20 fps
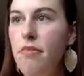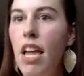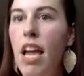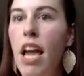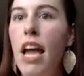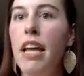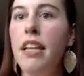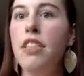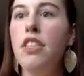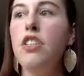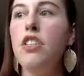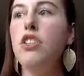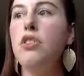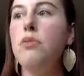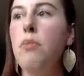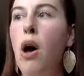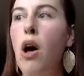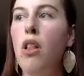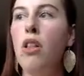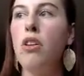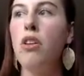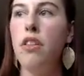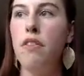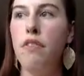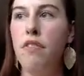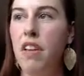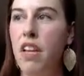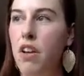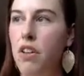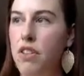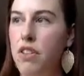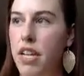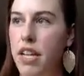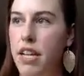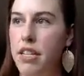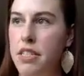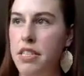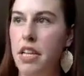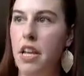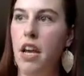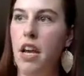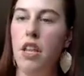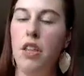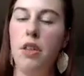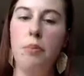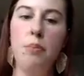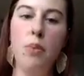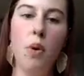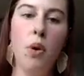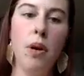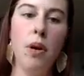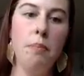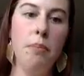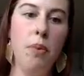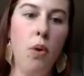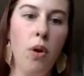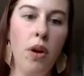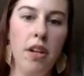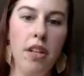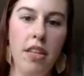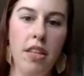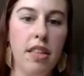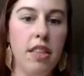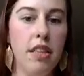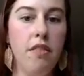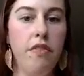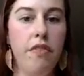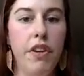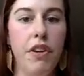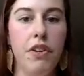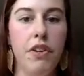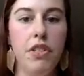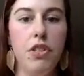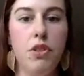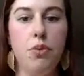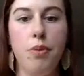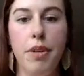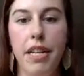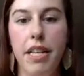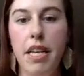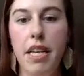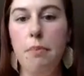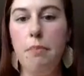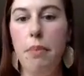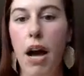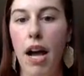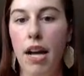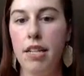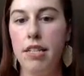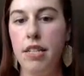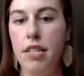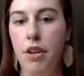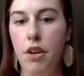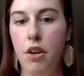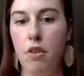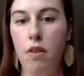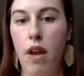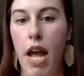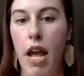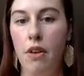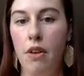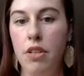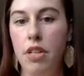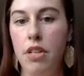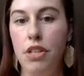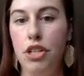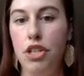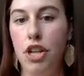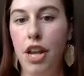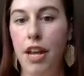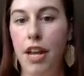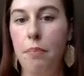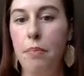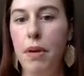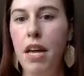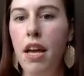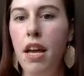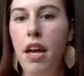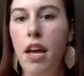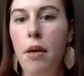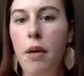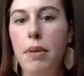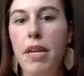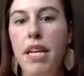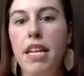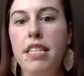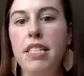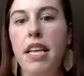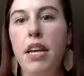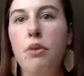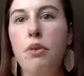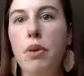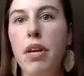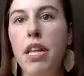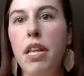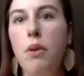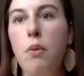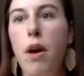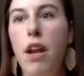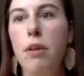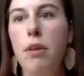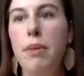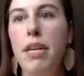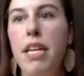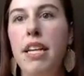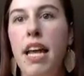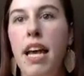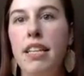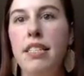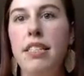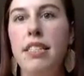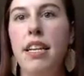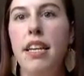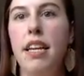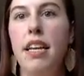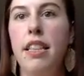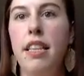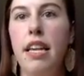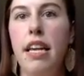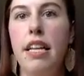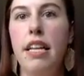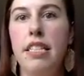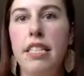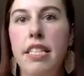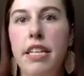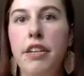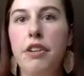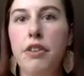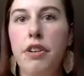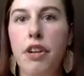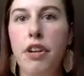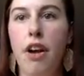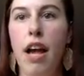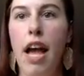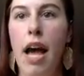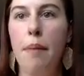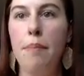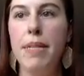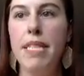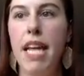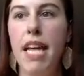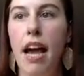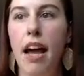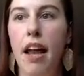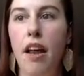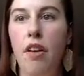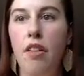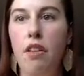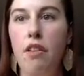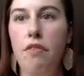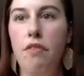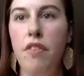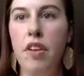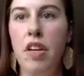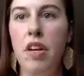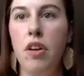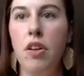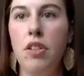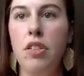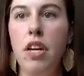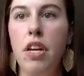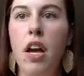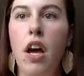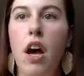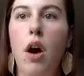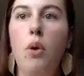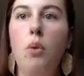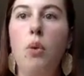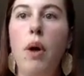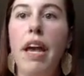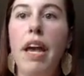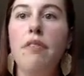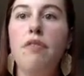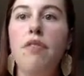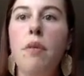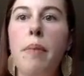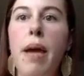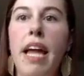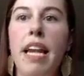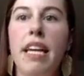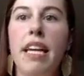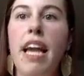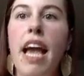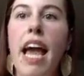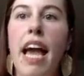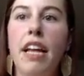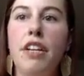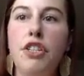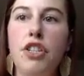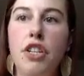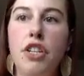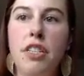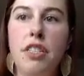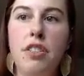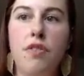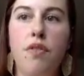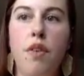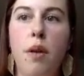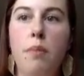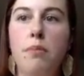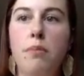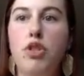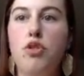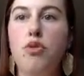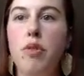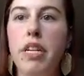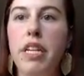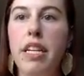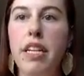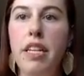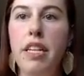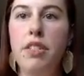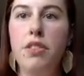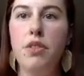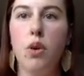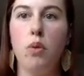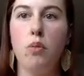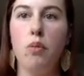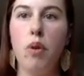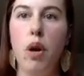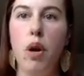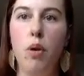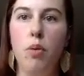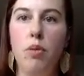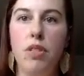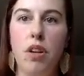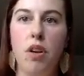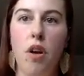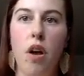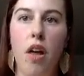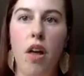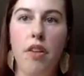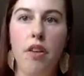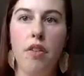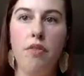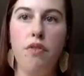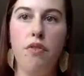And the smaller the field is, the more important that the field is really boxy or round in shape, because they really want to be nesting in the interior habitat of the field, away from any edges from trees or roads or other